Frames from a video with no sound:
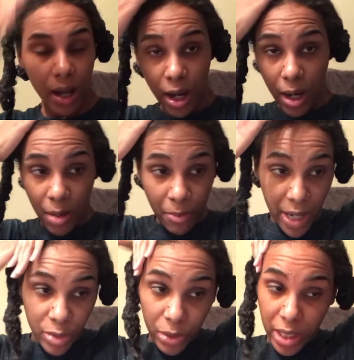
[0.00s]
I
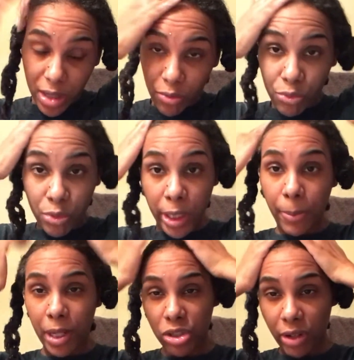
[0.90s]
just want it to really
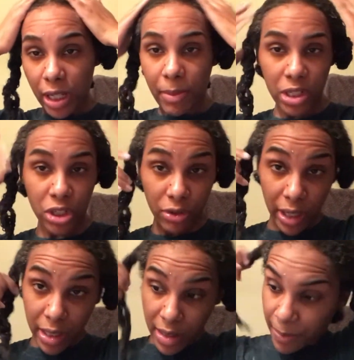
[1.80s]
penetrate in my
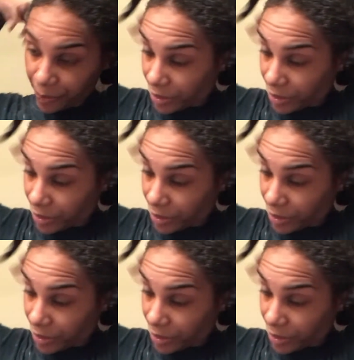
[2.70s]
strands.